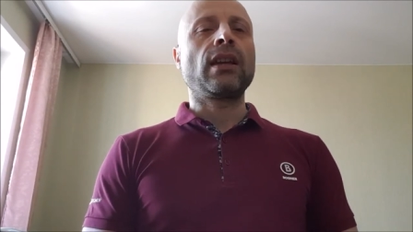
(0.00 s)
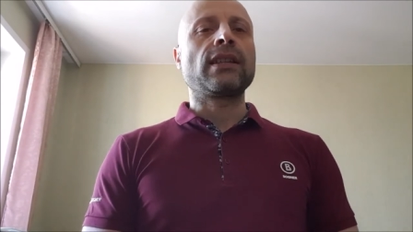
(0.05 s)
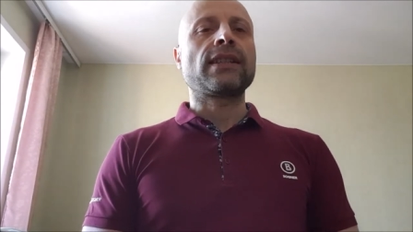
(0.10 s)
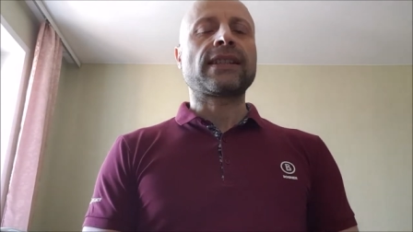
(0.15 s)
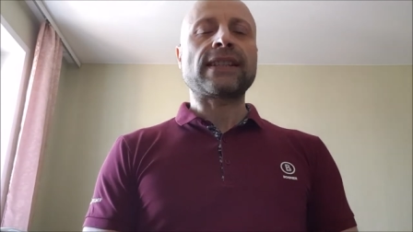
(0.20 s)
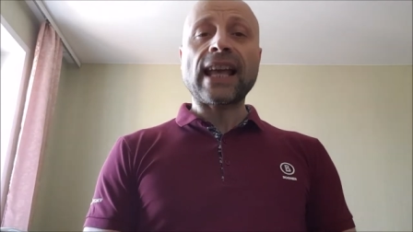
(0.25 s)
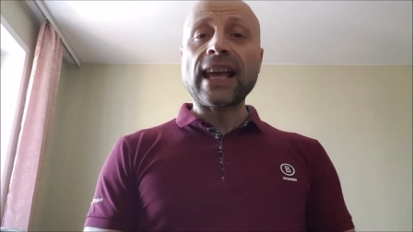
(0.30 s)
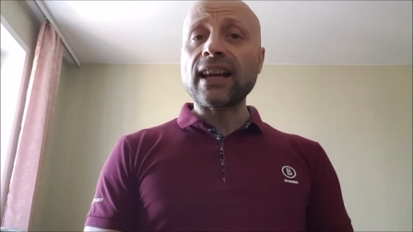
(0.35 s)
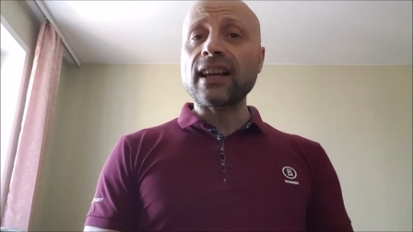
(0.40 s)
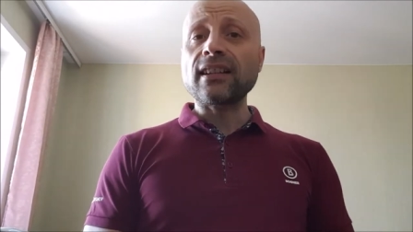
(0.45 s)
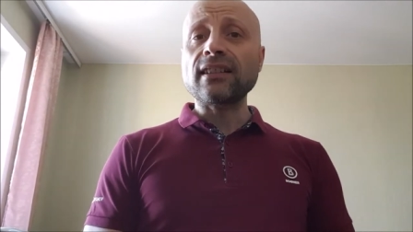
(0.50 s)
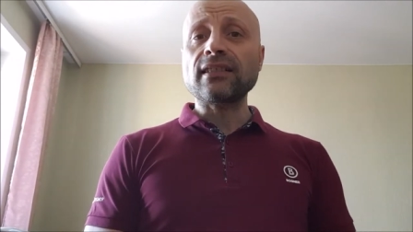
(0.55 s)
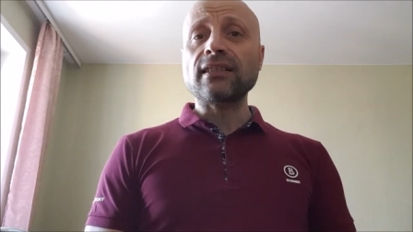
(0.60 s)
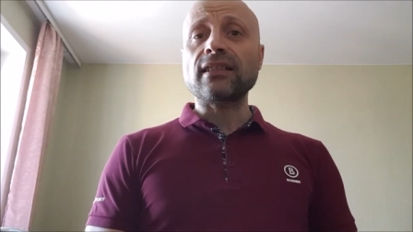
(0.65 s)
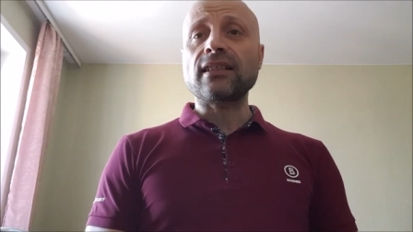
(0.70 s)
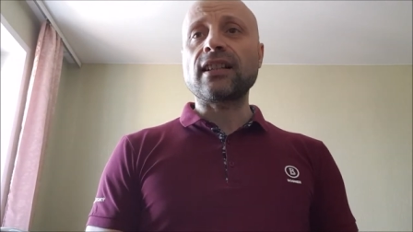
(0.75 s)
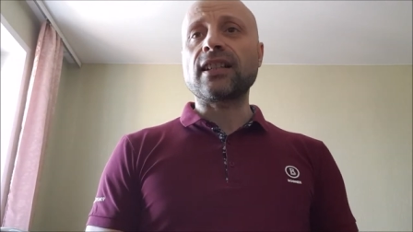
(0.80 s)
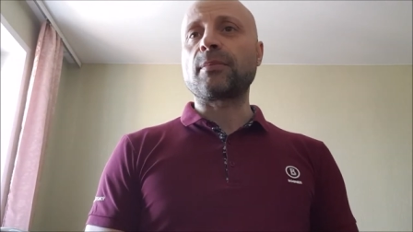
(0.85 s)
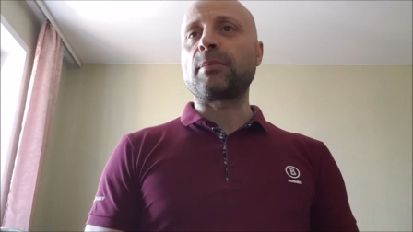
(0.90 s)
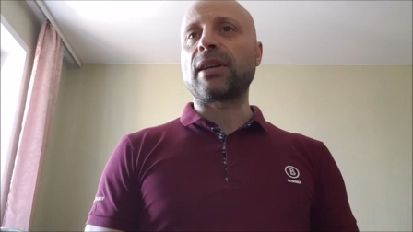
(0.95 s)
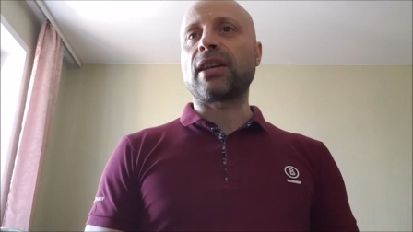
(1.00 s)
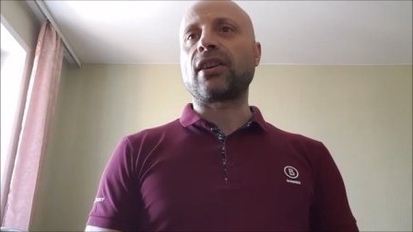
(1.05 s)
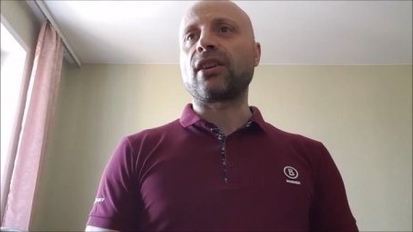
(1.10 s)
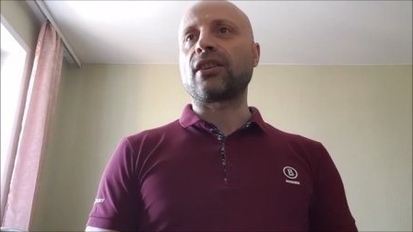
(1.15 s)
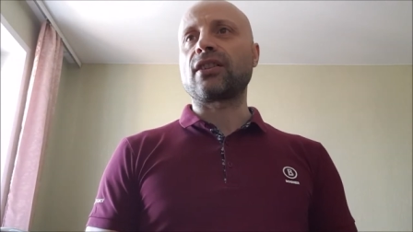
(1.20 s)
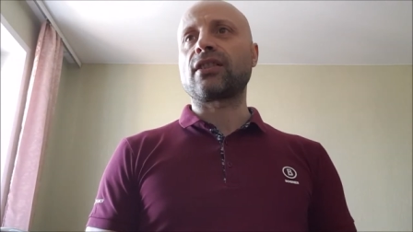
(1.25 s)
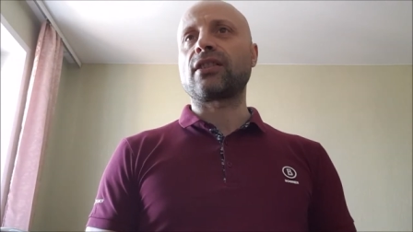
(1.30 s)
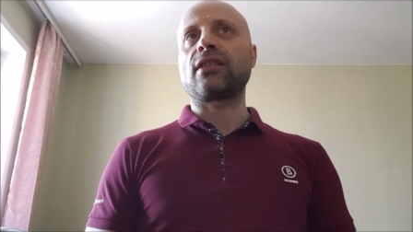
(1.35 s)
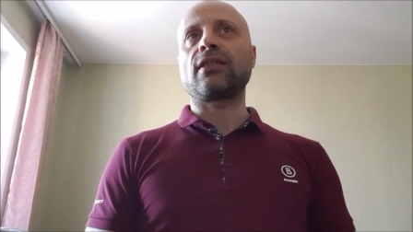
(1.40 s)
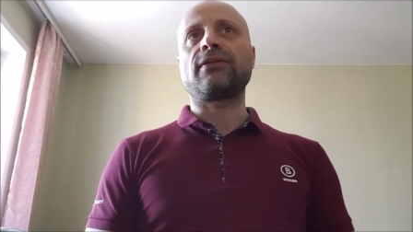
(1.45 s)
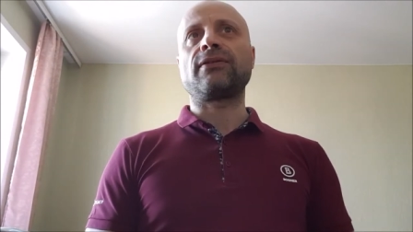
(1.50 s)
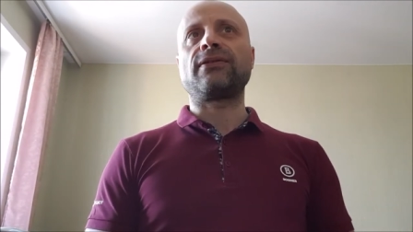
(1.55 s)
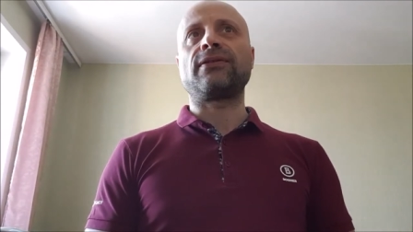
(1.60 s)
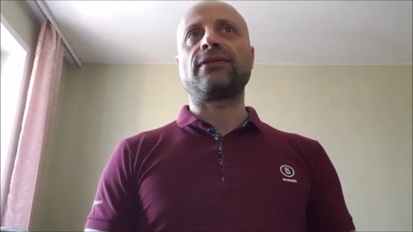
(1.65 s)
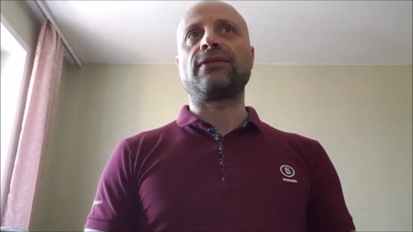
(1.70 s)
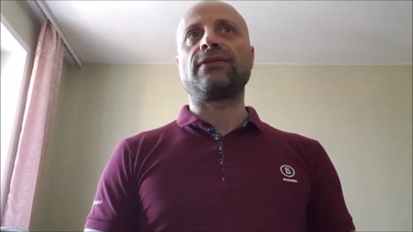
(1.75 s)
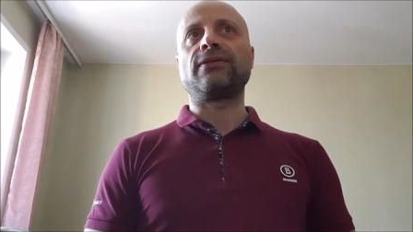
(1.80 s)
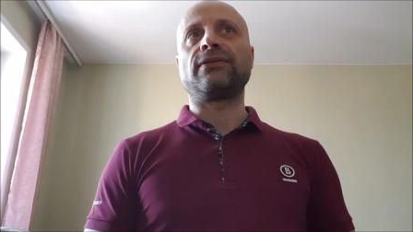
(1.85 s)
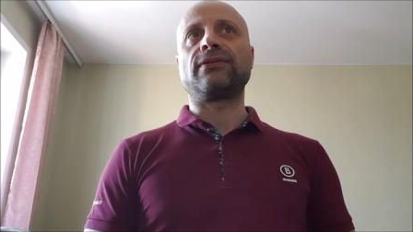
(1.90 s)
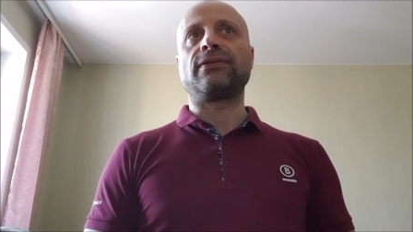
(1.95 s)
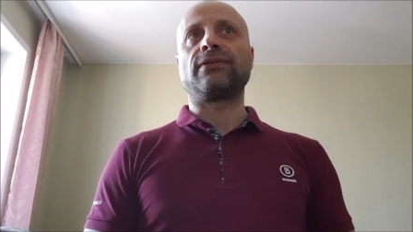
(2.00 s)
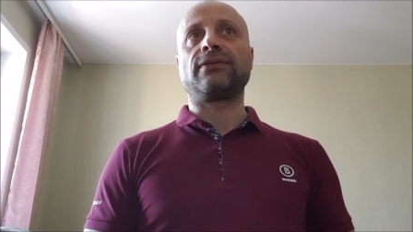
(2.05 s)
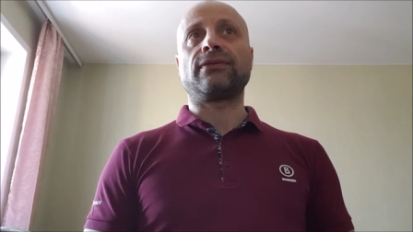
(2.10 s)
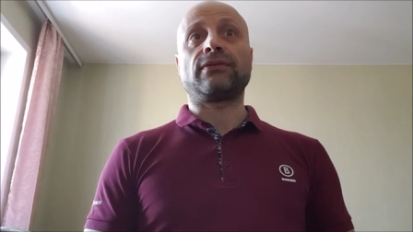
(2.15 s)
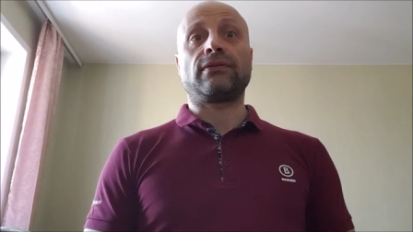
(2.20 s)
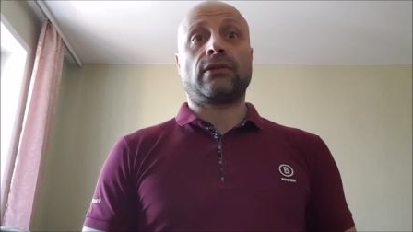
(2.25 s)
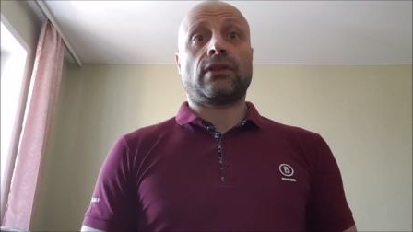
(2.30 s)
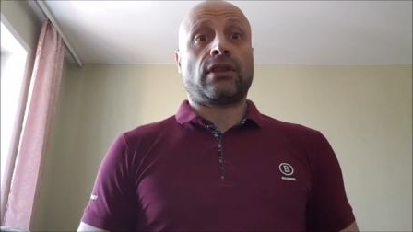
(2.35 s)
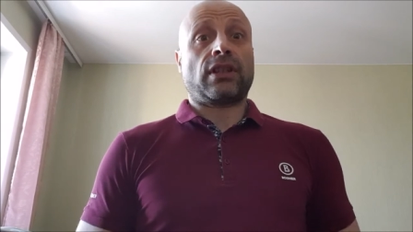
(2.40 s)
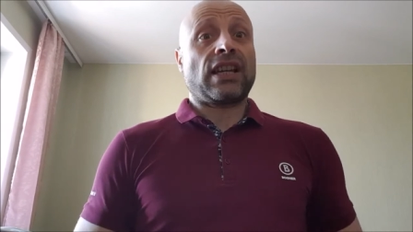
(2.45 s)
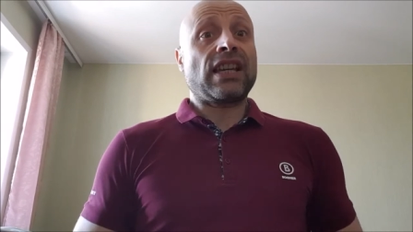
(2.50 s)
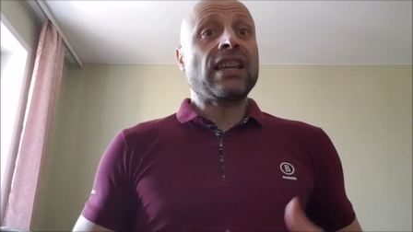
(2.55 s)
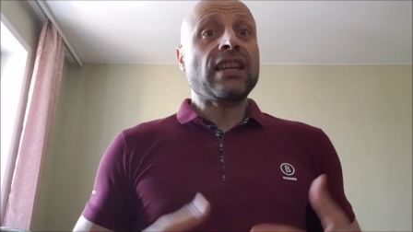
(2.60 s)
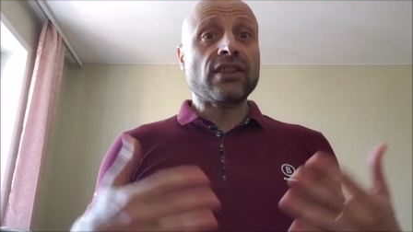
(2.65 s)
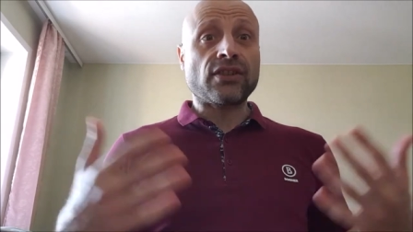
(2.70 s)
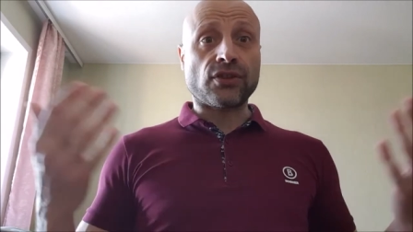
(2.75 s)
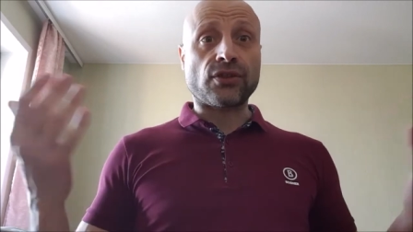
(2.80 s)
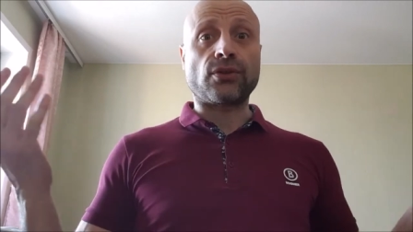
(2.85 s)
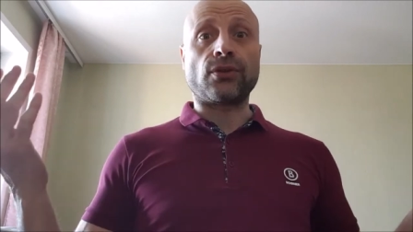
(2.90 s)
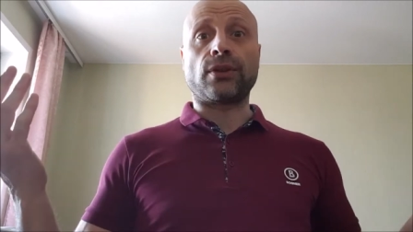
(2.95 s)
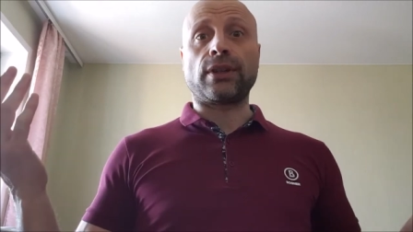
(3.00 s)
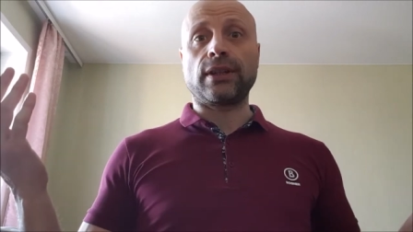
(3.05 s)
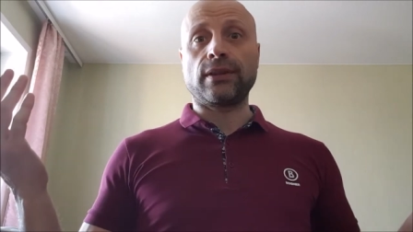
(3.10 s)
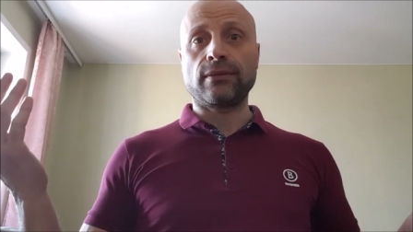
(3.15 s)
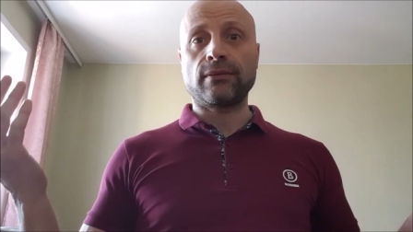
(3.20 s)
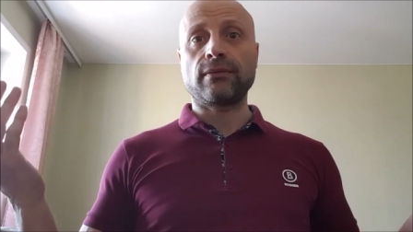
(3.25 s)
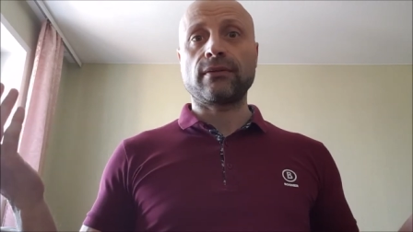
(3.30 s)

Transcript: Second is because of history.